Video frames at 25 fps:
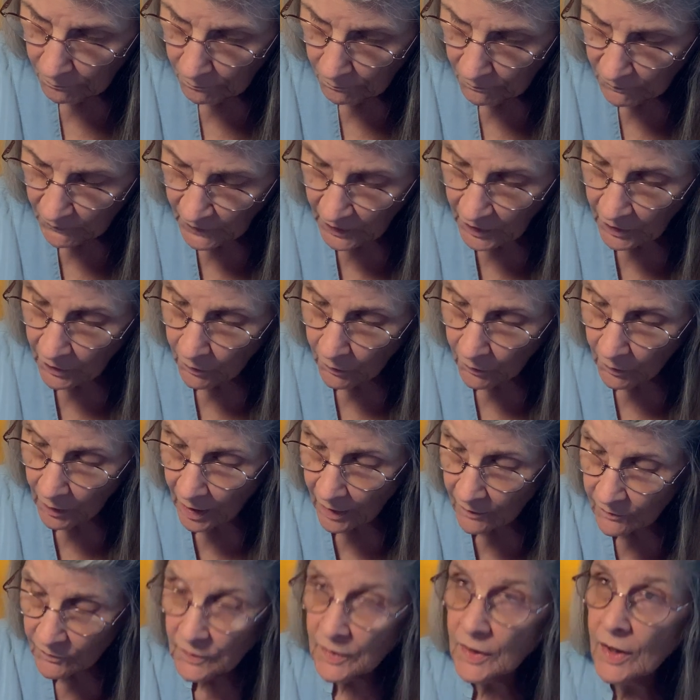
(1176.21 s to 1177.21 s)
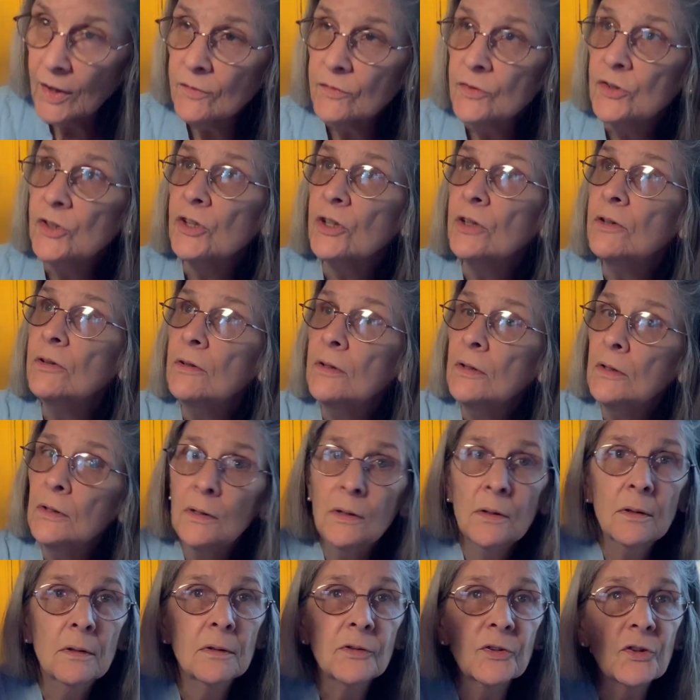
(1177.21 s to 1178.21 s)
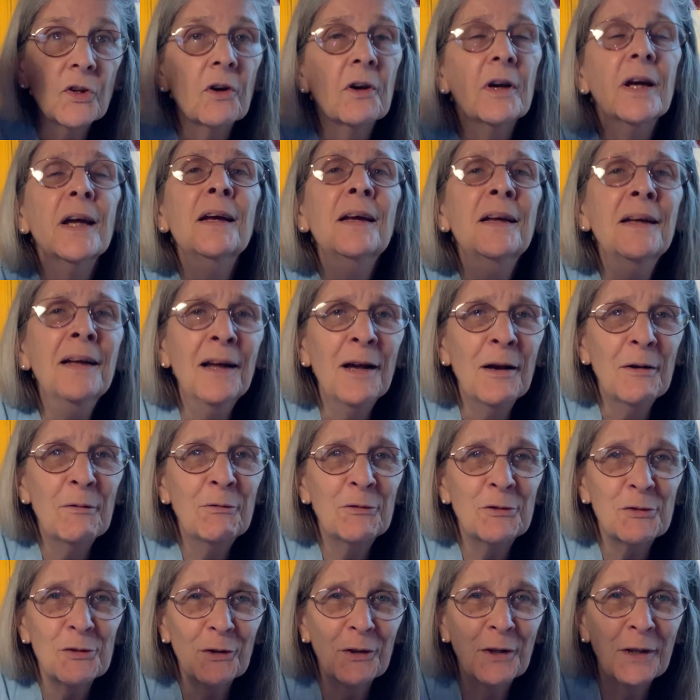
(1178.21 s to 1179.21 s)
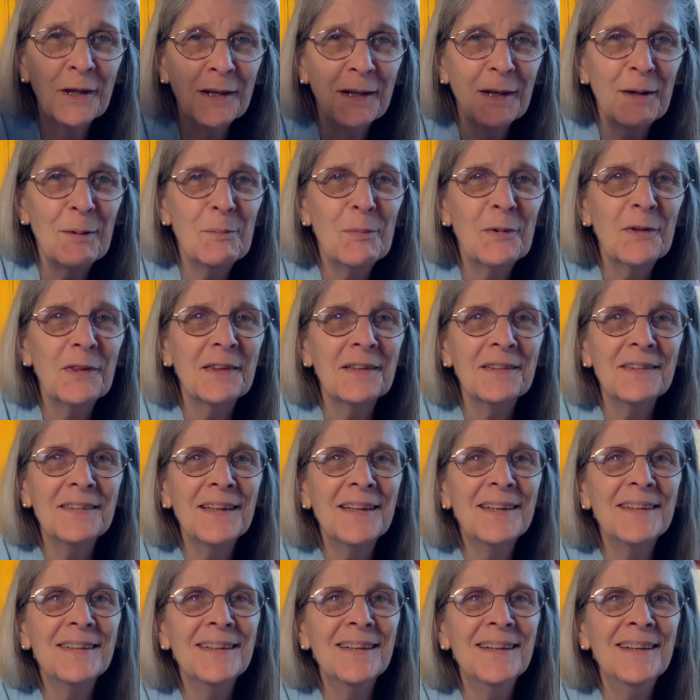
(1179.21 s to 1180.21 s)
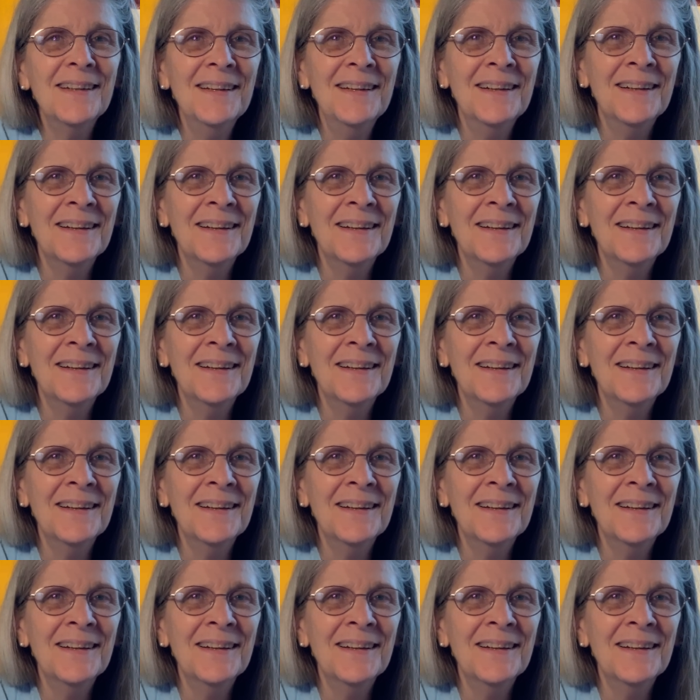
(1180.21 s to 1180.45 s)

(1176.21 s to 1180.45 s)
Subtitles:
you know, I've loved you. Sorry, I was looking up at the light.